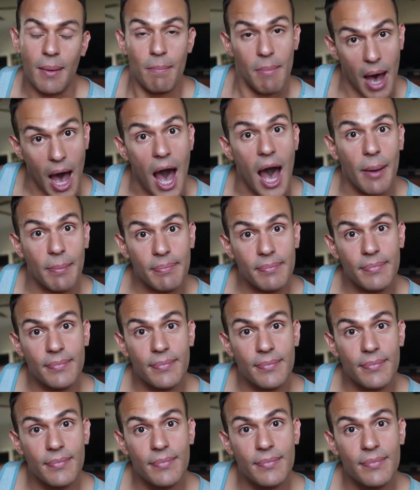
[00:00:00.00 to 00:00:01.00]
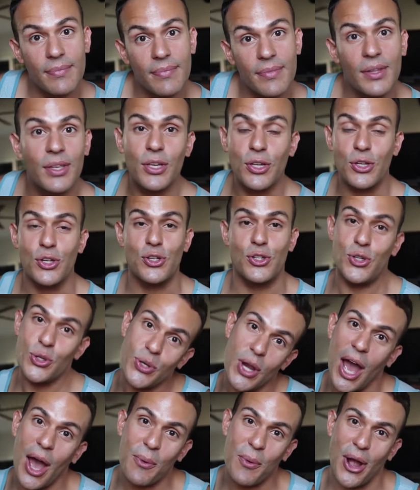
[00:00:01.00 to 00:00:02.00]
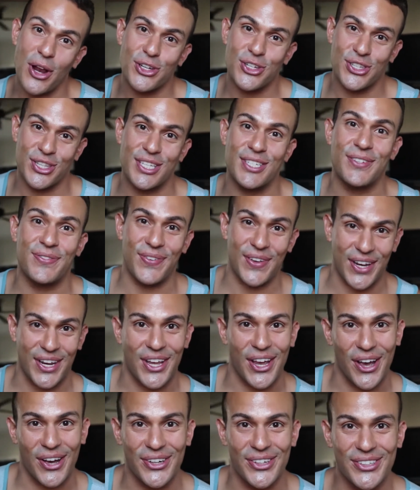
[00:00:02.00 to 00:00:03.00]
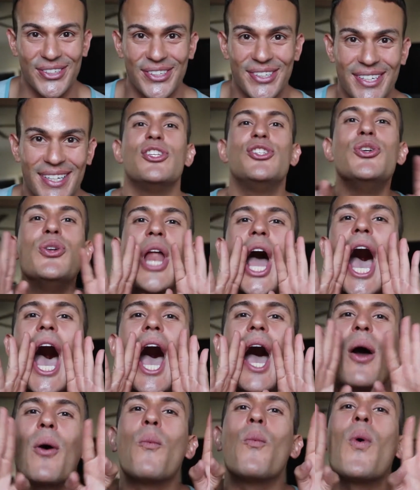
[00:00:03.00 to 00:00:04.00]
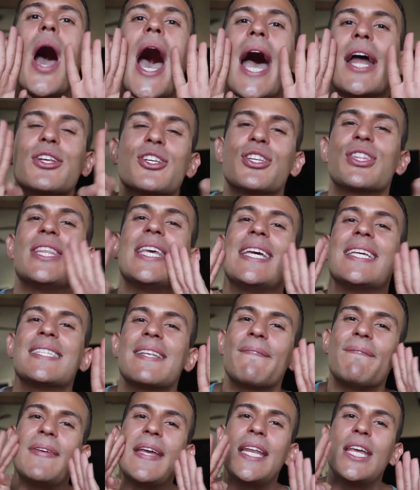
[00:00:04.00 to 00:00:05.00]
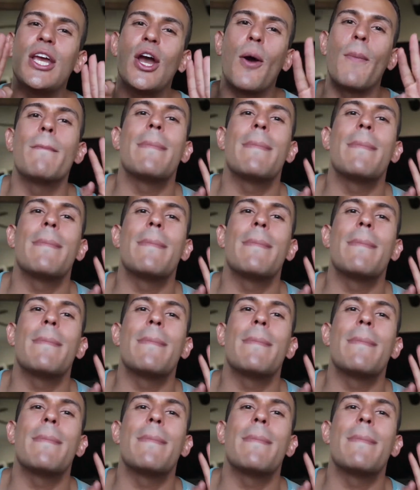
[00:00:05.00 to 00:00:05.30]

Mom, do not watch this video. Do not watch this video,